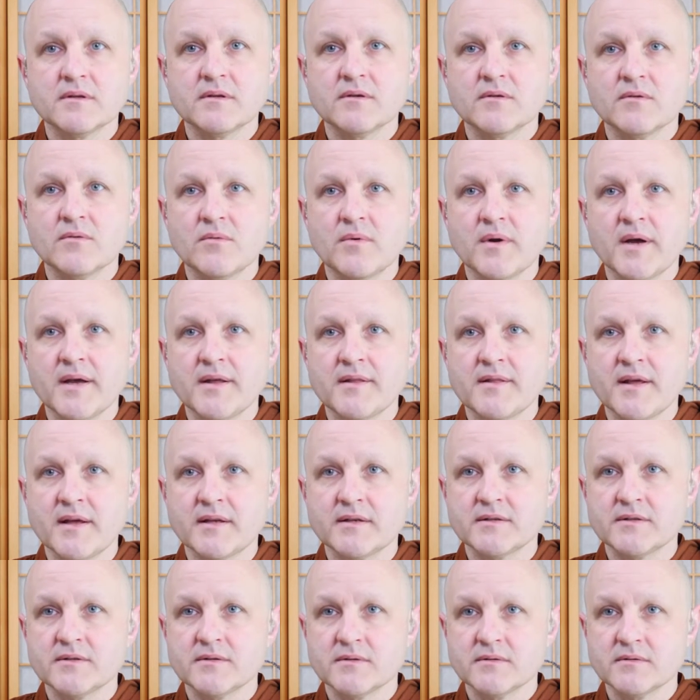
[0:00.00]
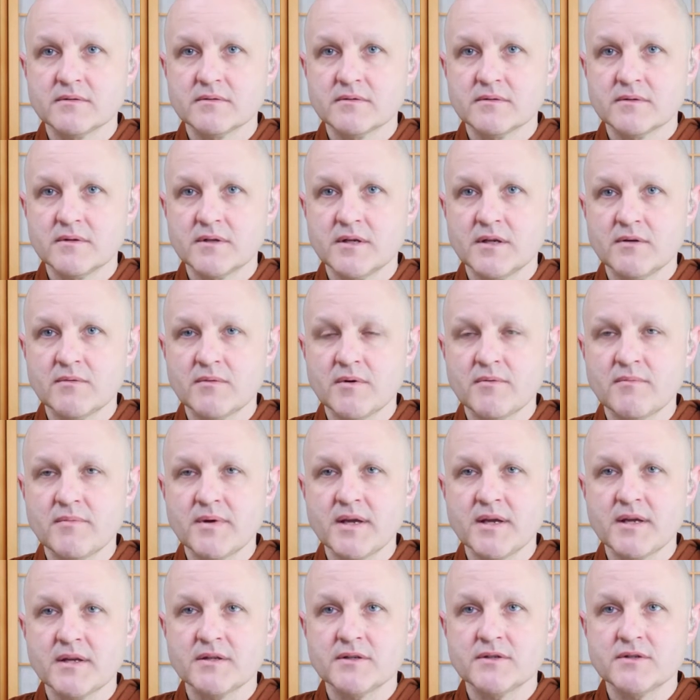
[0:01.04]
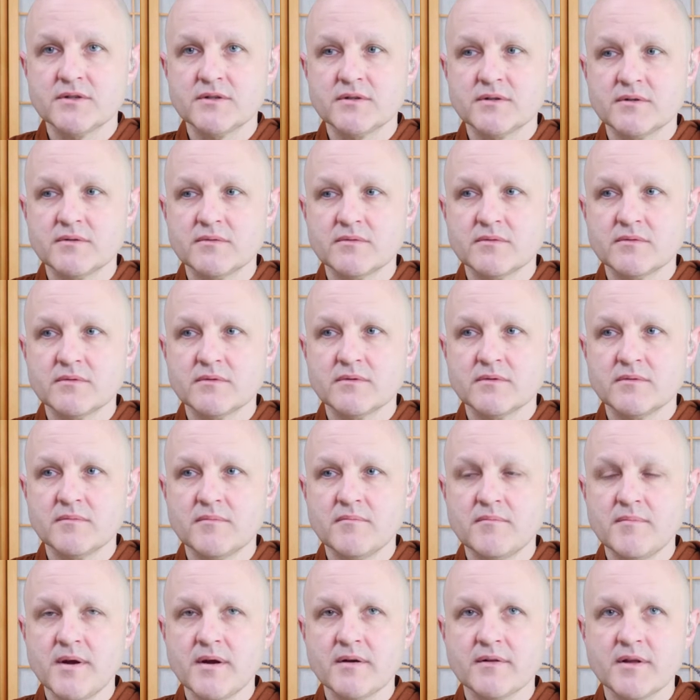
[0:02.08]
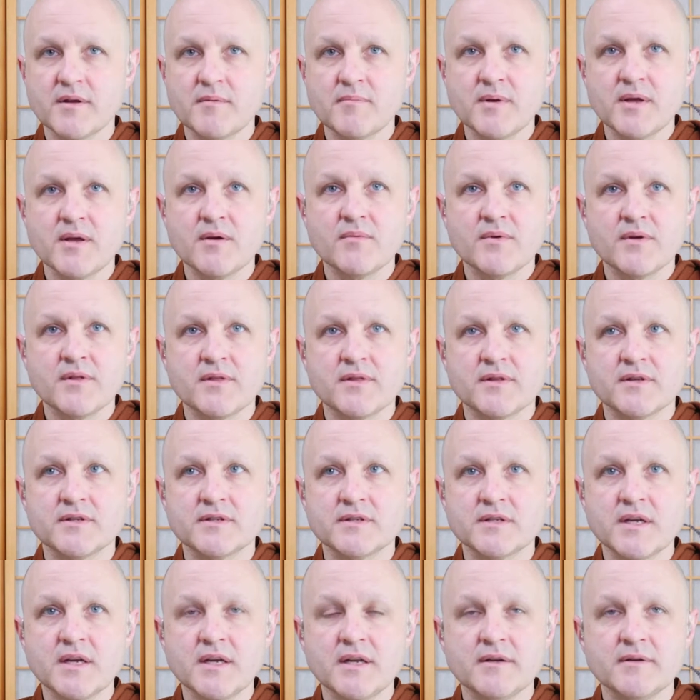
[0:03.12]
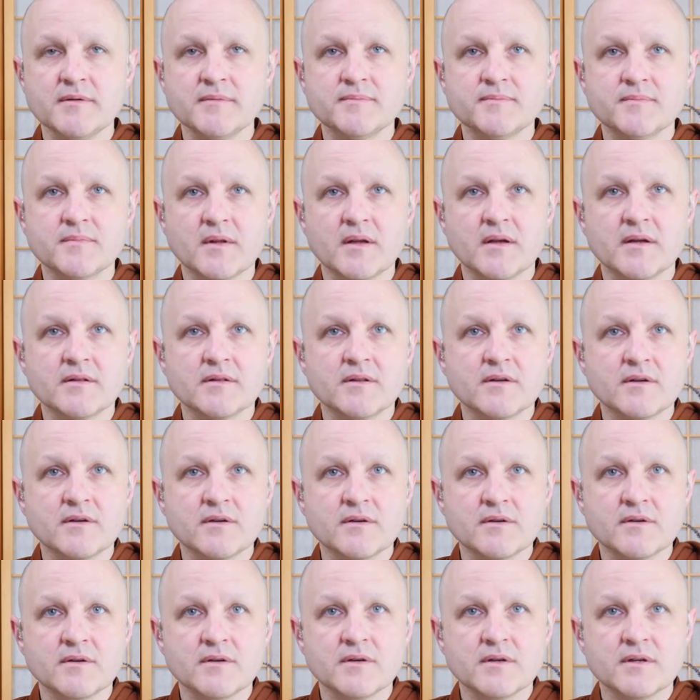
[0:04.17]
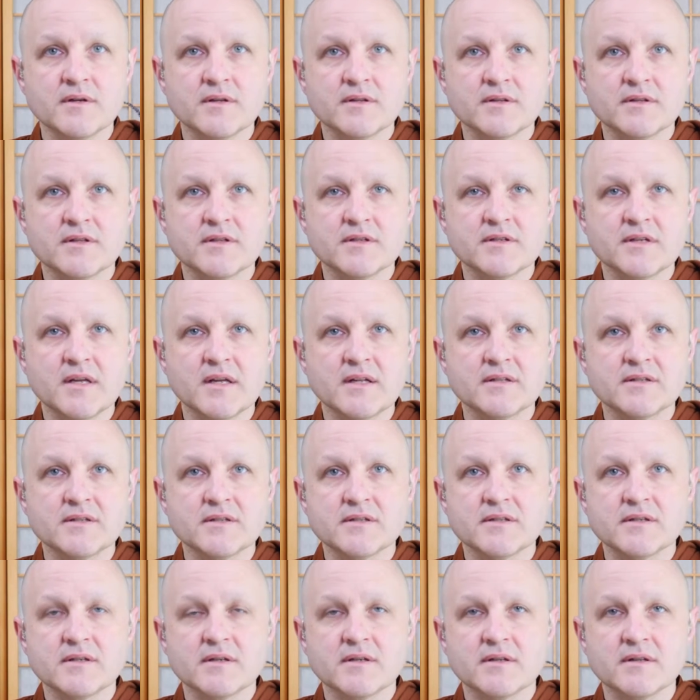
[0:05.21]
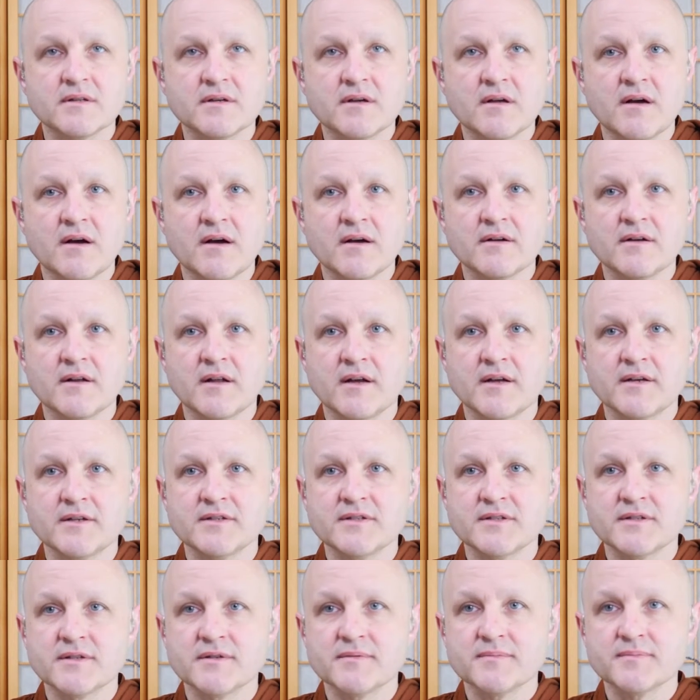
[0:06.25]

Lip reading: way, that, when we can merely be with the seen and the heard, the sensed and the cognized,